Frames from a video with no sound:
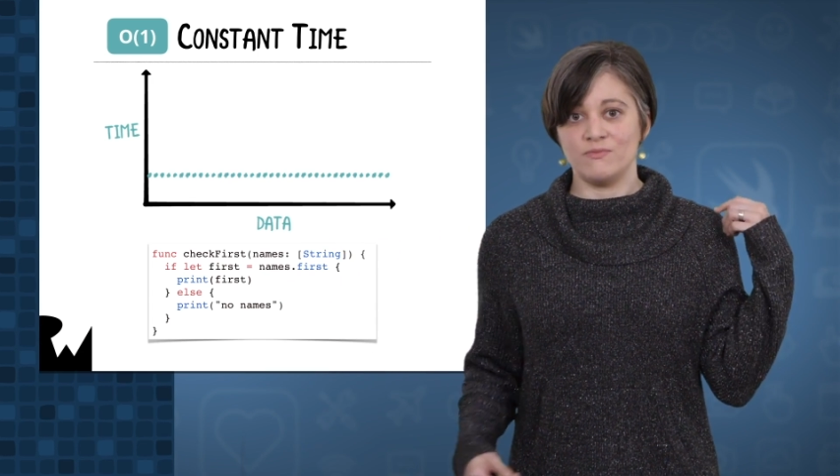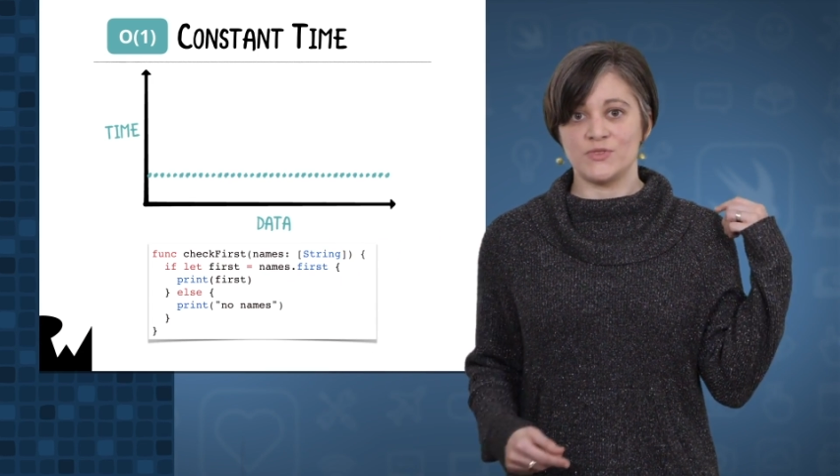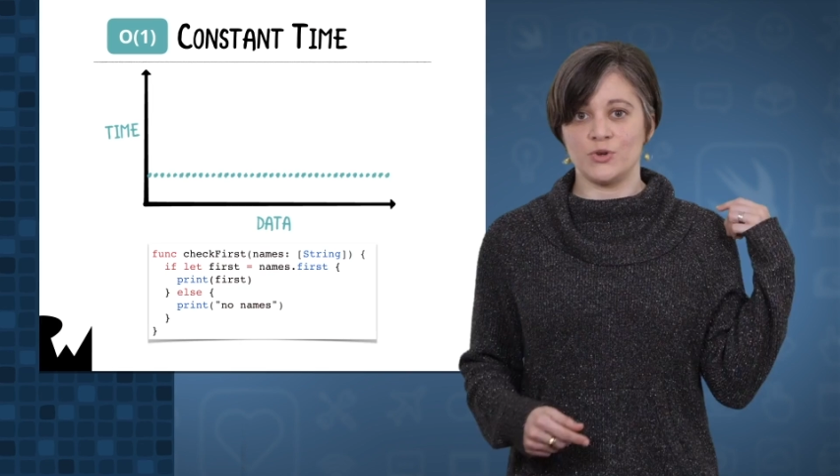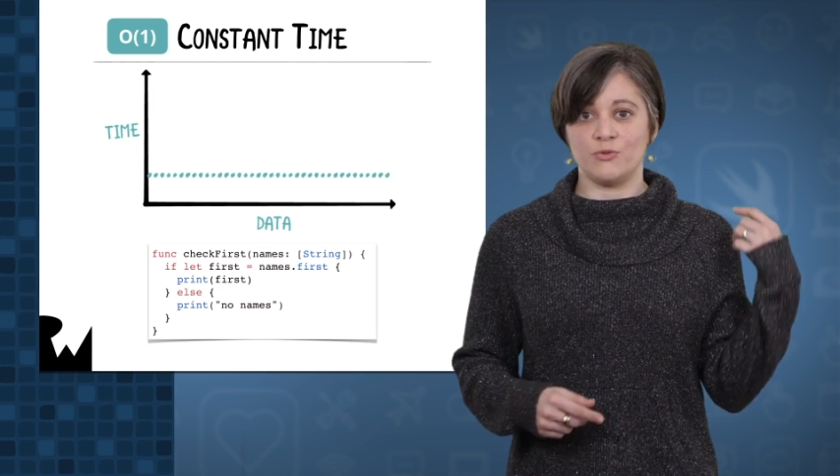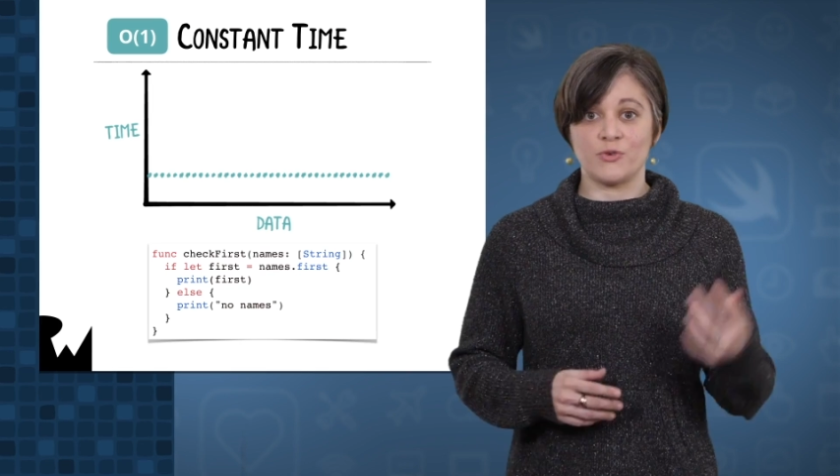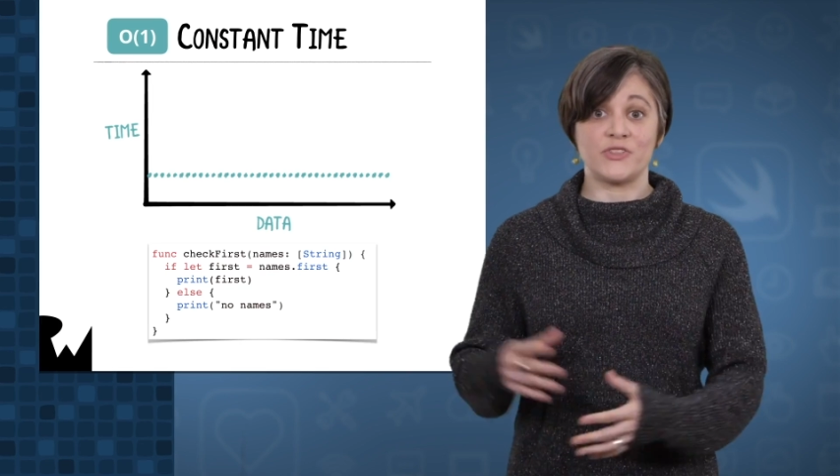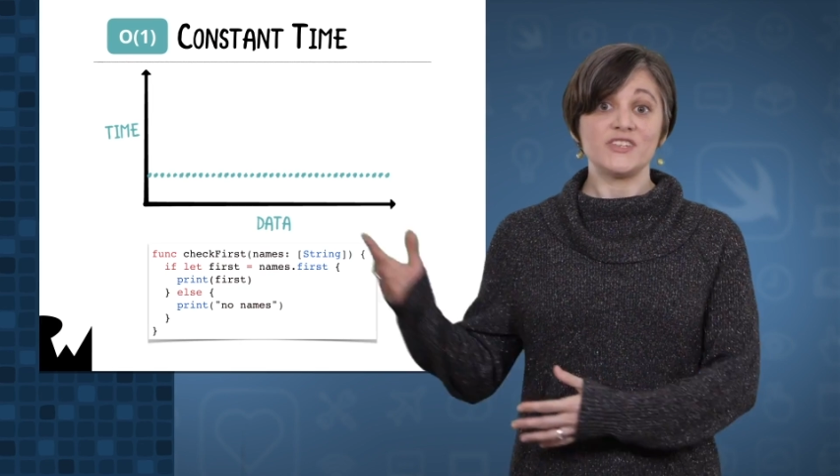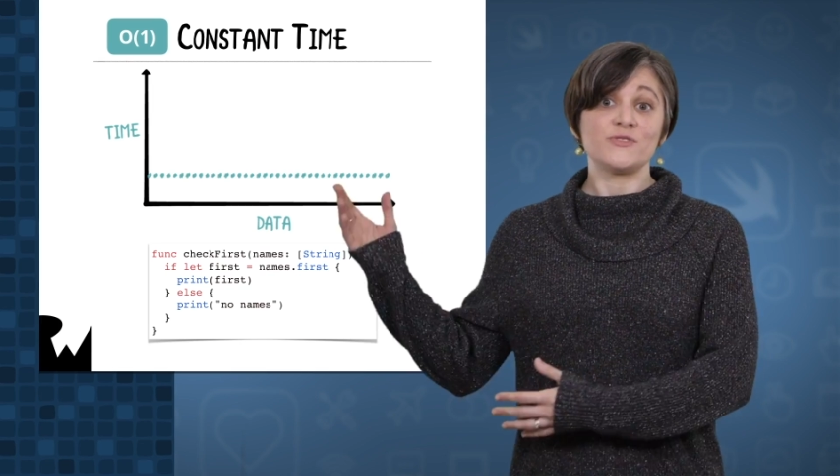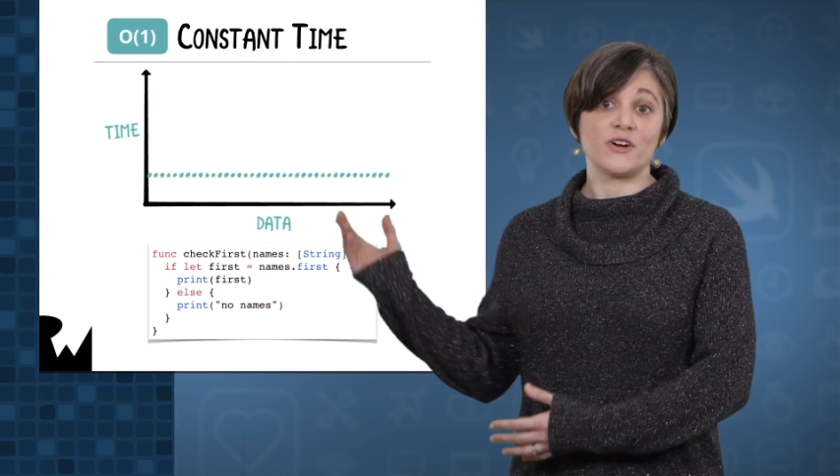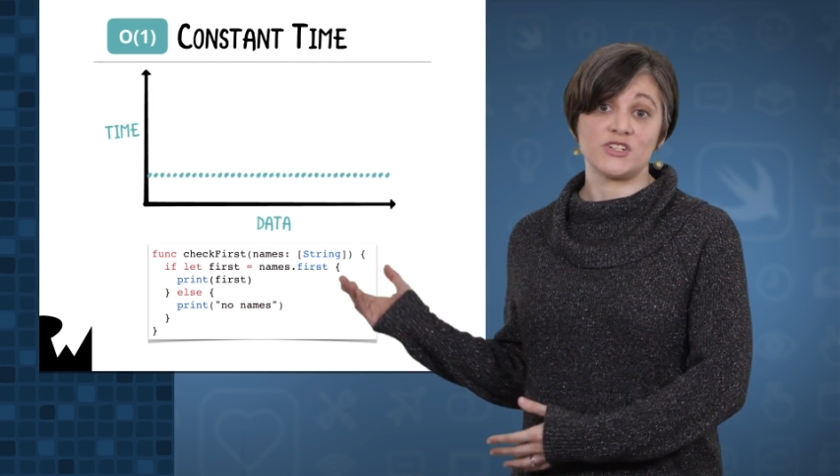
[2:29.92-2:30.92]
So for
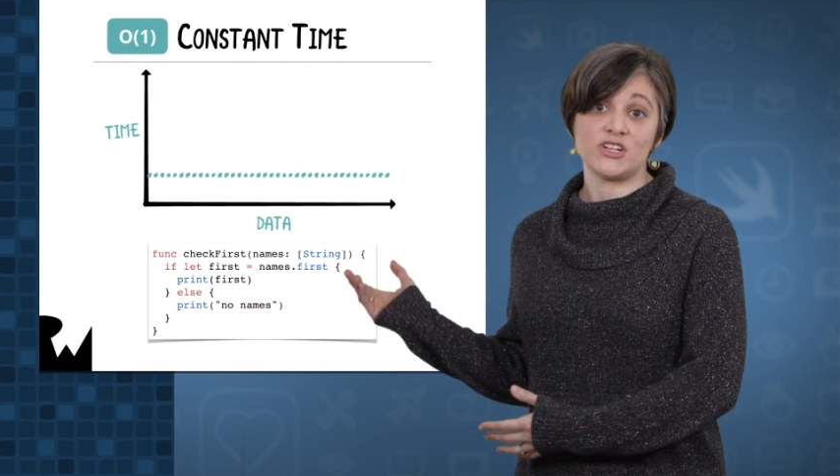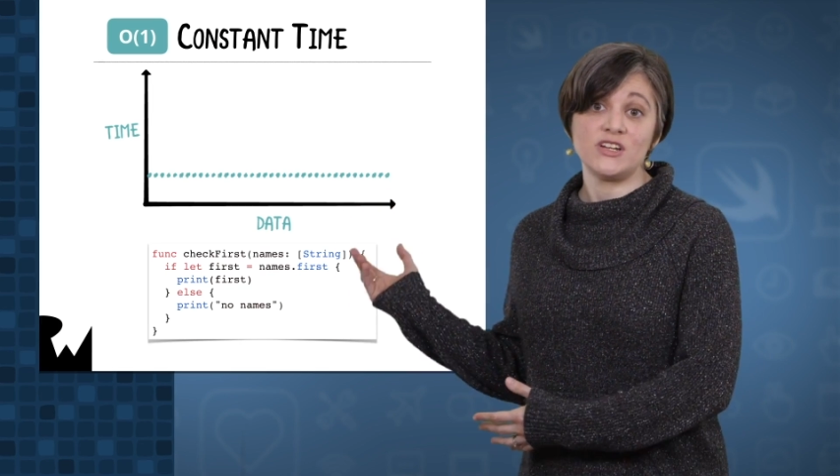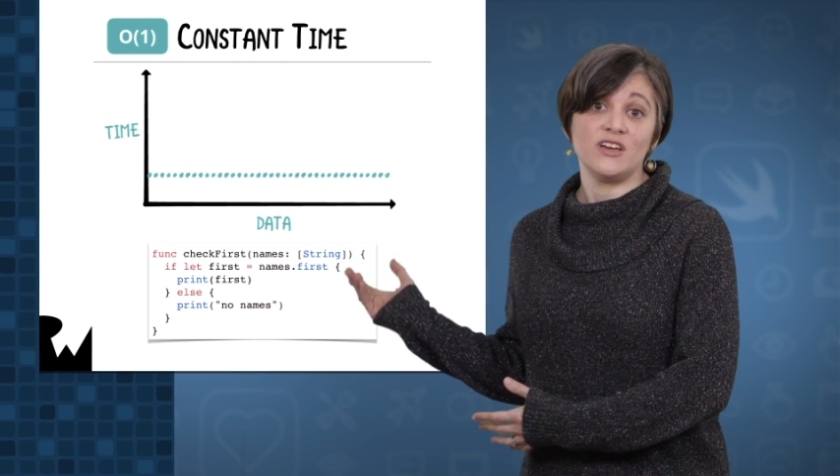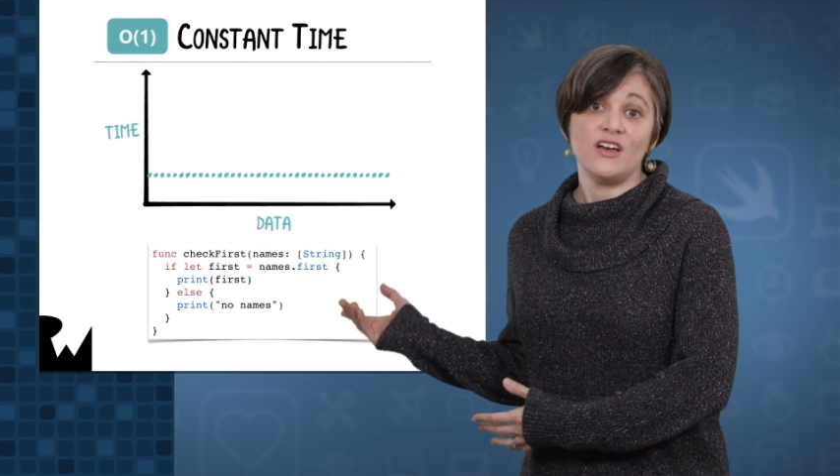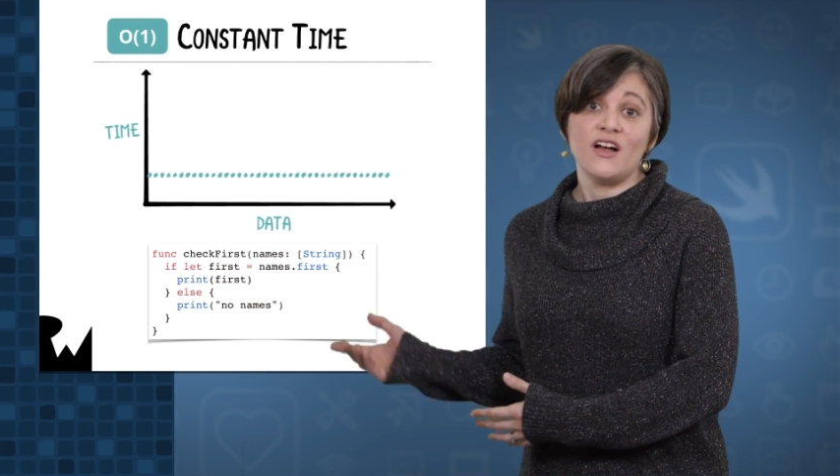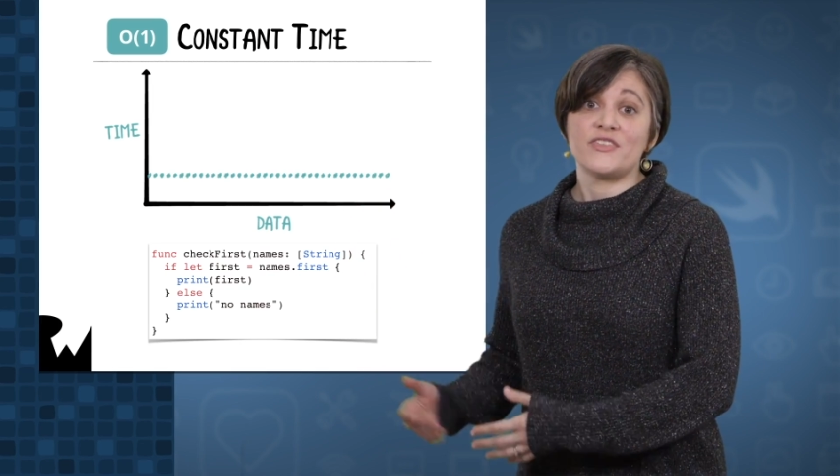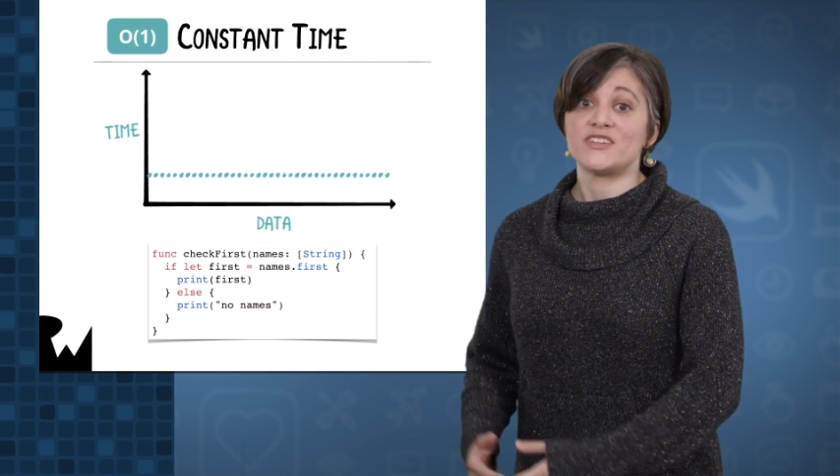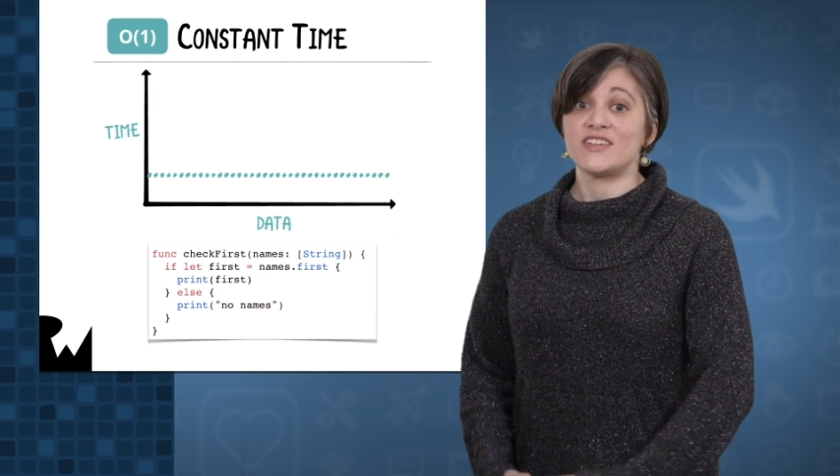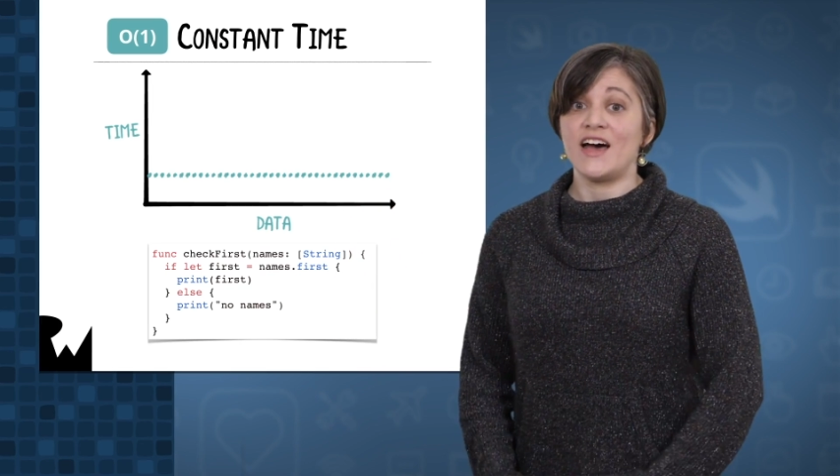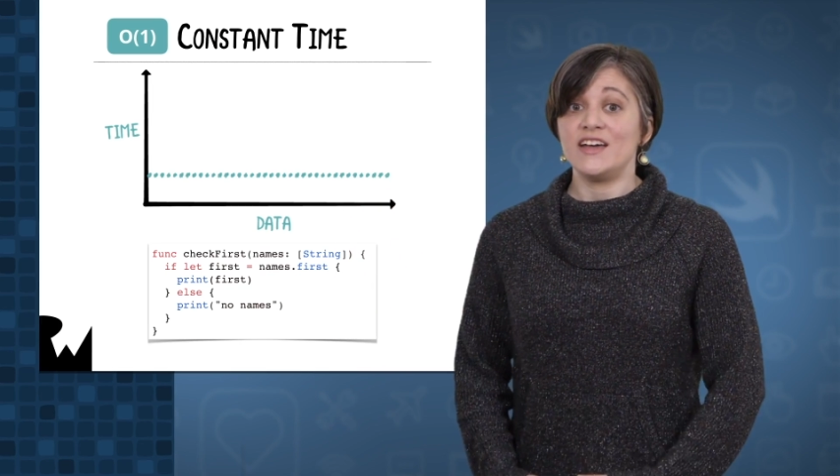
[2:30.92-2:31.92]
this function,
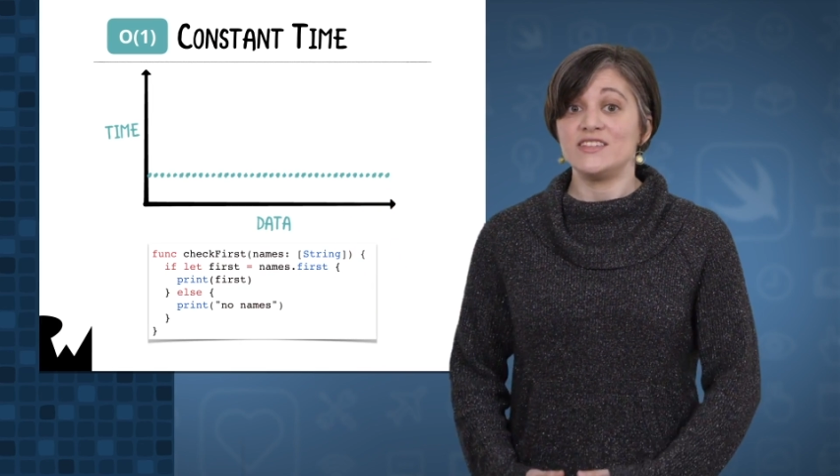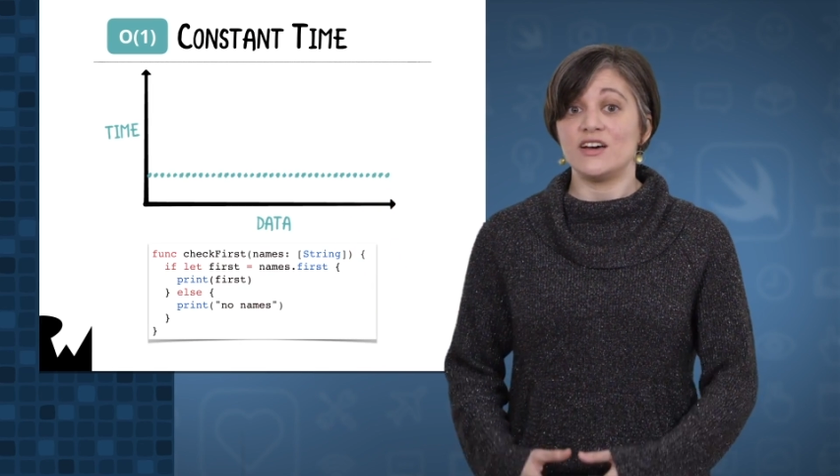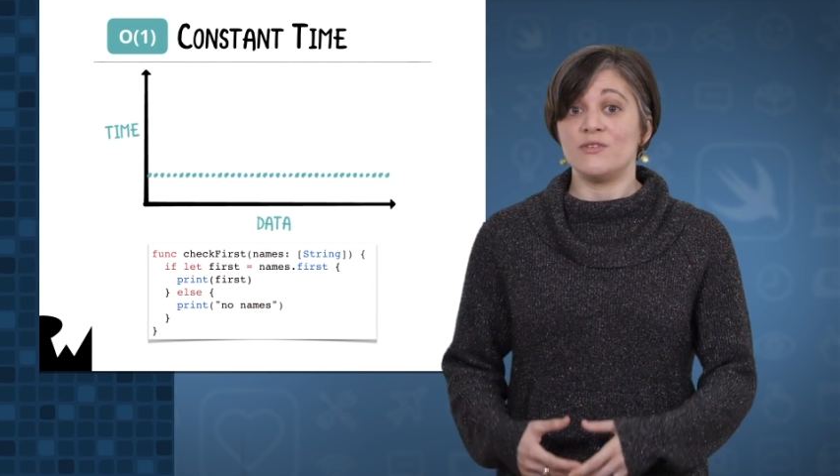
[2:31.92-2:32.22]
the size